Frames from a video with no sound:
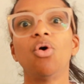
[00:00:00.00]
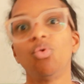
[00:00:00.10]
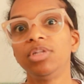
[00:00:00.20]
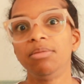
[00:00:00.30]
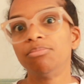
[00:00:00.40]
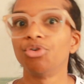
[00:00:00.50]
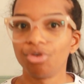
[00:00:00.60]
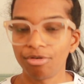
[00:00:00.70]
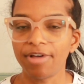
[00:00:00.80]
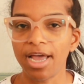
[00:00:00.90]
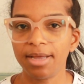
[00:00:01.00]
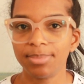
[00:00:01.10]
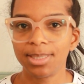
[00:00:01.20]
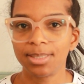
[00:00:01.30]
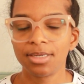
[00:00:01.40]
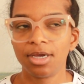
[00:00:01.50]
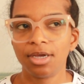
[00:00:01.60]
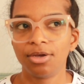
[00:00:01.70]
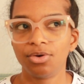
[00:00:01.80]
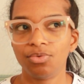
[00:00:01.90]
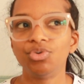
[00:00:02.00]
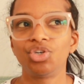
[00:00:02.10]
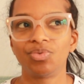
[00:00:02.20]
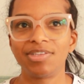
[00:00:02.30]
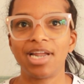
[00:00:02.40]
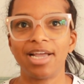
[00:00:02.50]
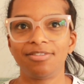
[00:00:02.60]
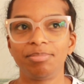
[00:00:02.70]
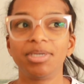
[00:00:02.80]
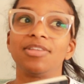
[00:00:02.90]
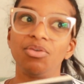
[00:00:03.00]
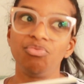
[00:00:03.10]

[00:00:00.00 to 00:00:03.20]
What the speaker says: Only Murder vibes, which was nice because I